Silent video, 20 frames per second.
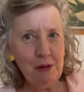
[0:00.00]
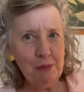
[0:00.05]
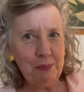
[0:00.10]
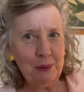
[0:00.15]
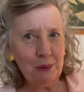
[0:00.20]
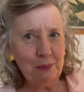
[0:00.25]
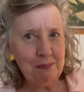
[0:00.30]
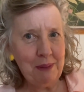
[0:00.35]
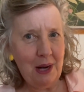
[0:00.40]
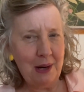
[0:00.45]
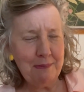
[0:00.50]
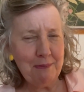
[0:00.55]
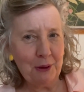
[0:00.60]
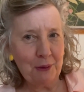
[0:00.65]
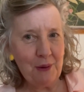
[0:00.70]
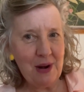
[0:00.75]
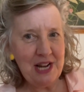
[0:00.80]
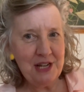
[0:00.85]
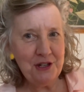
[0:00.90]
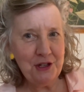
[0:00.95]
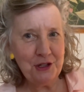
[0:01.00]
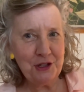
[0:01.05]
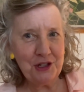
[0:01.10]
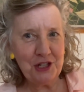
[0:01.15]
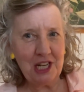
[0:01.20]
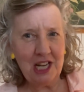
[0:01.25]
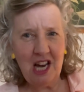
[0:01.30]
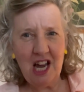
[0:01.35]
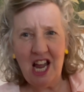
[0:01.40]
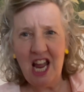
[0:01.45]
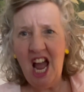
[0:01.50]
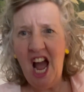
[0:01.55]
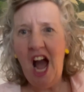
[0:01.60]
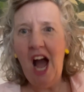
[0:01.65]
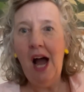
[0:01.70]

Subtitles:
book by Miranda July,